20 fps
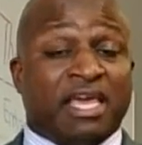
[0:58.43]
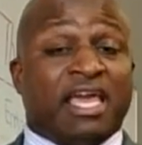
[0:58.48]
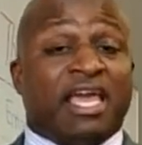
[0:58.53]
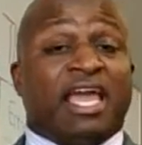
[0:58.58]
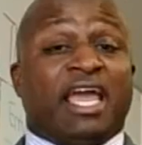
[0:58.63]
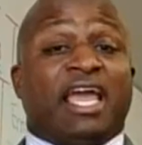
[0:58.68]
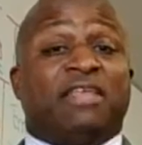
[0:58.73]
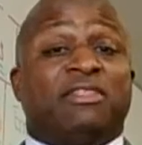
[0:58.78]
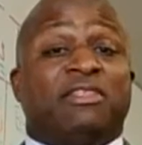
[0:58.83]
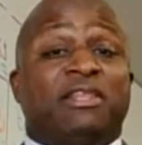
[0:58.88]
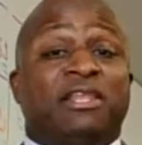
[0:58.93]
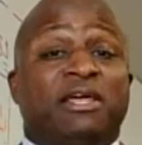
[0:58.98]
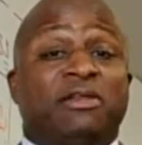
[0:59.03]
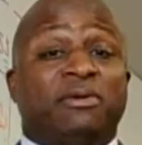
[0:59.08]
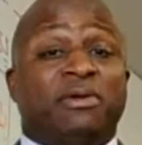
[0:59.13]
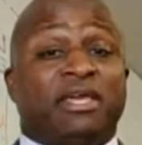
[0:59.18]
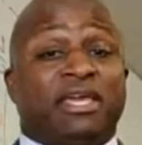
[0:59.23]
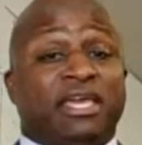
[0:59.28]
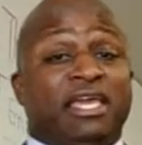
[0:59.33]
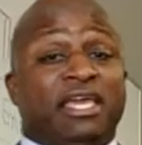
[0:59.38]
And the
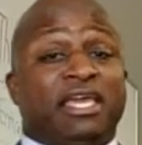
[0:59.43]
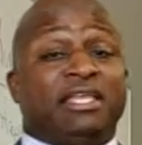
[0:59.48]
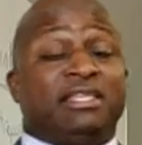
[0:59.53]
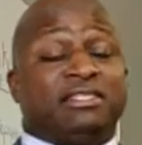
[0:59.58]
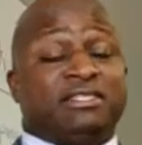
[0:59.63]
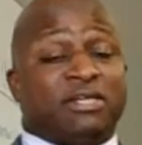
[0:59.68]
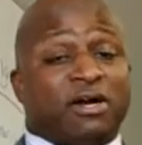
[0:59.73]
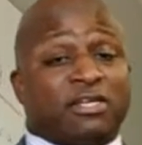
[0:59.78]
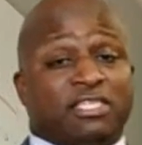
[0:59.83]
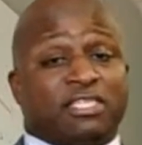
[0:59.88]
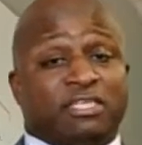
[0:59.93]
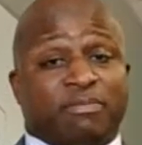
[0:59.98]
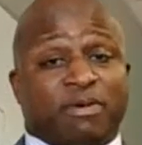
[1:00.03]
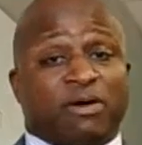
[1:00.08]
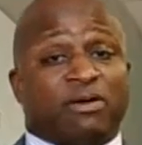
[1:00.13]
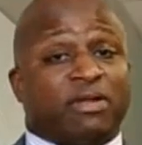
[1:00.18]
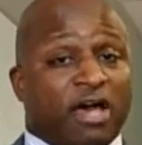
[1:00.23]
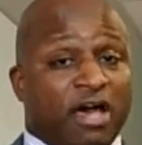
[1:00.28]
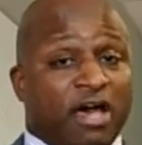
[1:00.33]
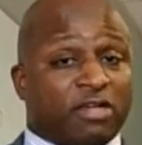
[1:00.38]
letter E talks
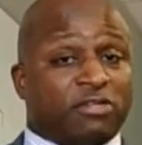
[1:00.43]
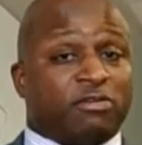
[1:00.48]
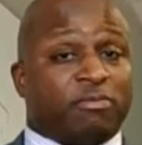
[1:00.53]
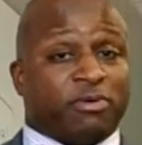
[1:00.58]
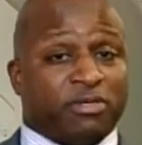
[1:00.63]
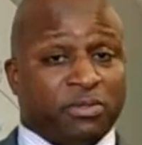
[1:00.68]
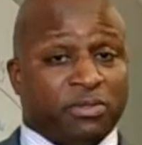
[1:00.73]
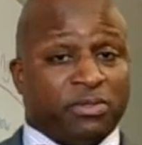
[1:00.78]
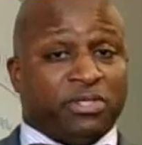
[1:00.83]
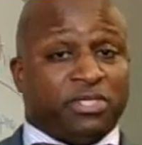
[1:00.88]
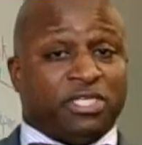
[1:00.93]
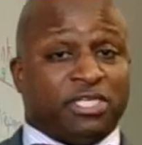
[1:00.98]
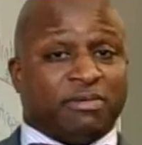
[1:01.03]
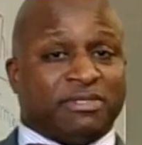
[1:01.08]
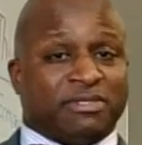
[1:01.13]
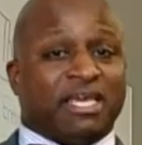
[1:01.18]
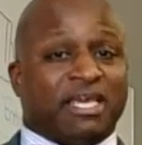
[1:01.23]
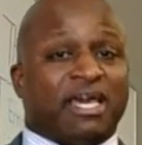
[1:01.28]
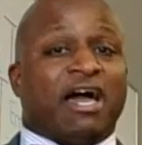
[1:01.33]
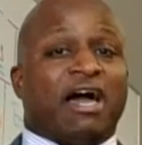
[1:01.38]
about entrepreneurship.
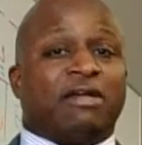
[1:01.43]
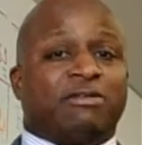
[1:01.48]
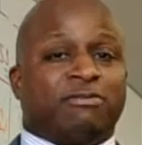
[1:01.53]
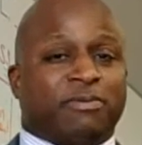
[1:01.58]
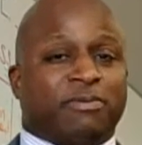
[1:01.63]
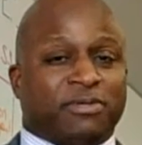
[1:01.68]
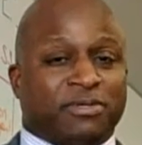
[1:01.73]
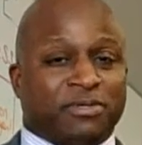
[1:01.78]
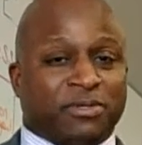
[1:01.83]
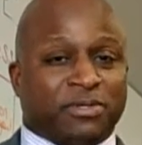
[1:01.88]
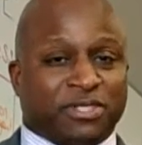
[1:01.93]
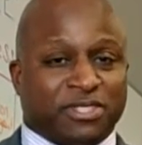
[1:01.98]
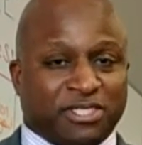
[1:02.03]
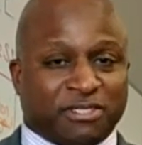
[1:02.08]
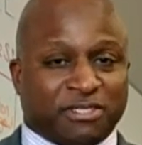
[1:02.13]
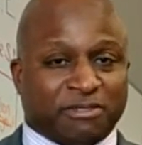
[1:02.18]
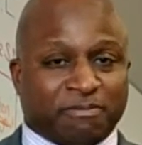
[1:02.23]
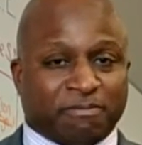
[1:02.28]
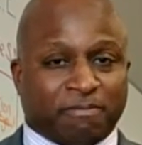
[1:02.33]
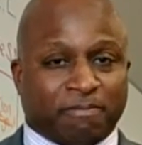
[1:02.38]
Say entrepreneurship.